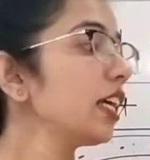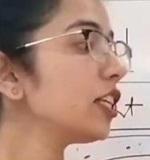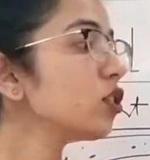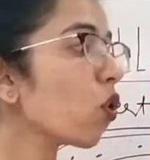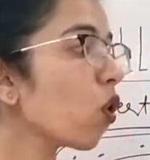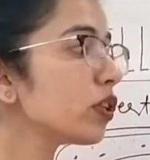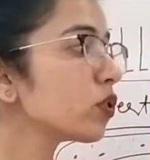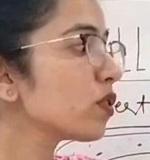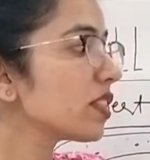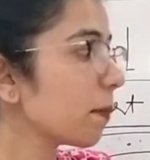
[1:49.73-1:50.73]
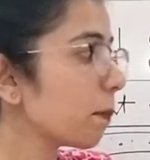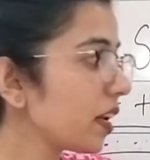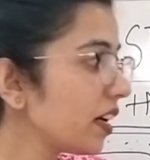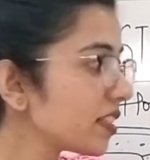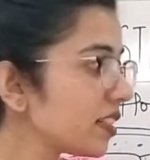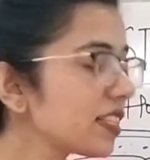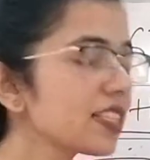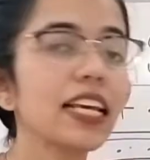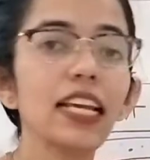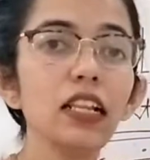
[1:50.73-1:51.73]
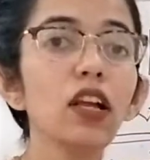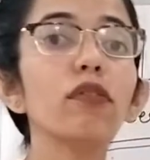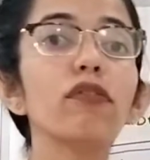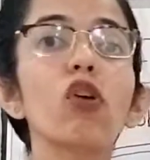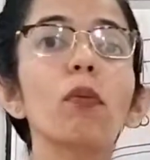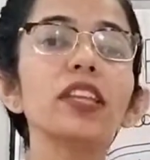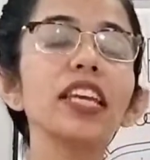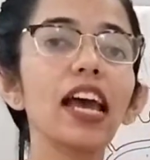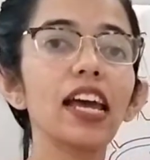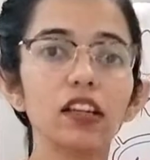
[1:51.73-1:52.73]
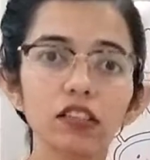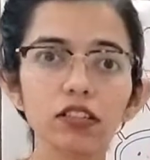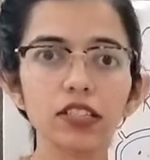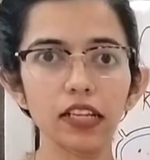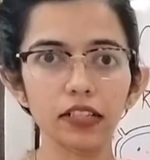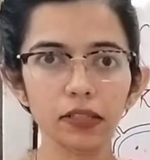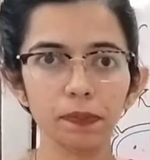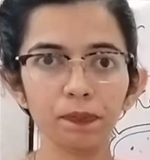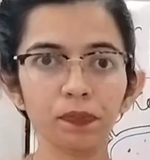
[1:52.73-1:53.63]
It also separates the cell from the another cells.